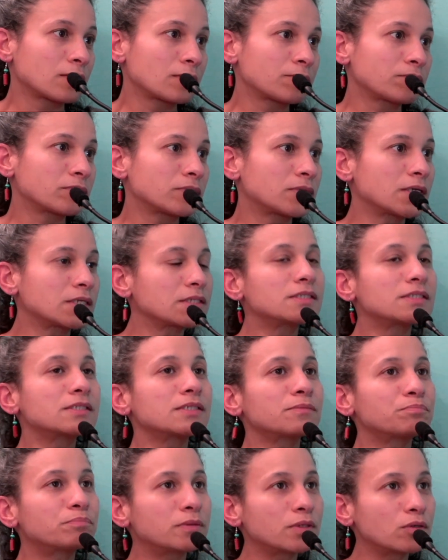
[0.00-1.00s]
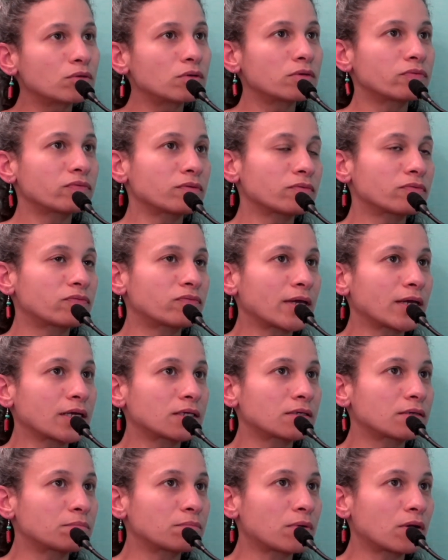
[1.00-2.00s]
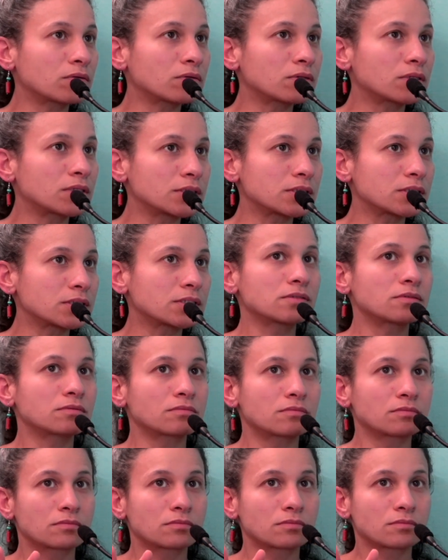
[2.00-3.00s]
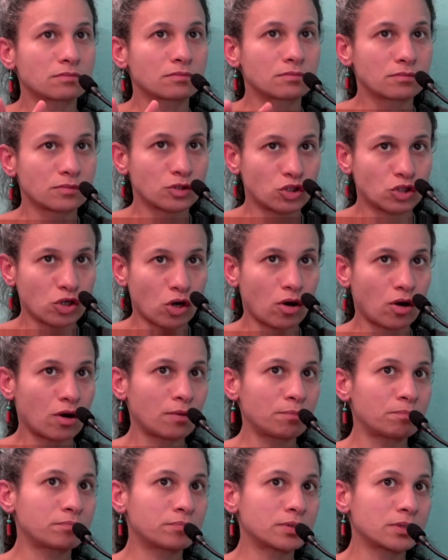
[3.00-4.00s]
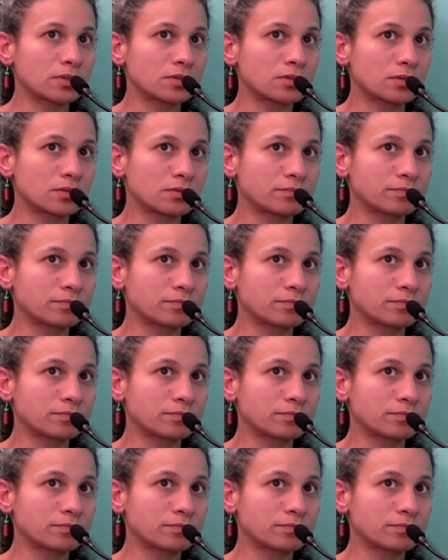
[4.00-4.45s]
That's a beautiful fact about this job, but